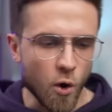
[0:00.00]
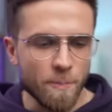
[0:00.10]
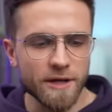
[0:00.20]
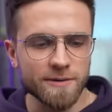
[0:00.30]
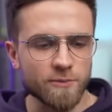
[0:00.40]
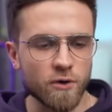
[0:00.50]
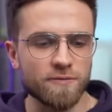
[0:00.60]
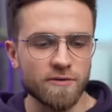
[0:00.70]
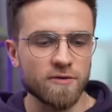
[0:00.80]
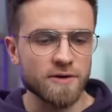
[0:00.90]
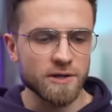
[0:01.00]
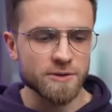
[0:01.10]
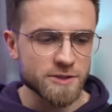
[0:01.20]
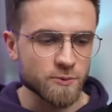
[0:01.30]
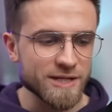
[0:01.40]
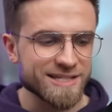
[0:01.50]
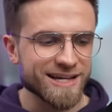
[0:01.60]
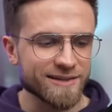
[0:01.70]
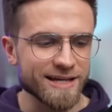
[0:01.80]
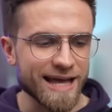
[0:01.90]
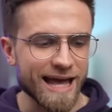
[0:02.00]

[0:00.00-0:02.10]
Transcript: Open Movavi Video Suite, click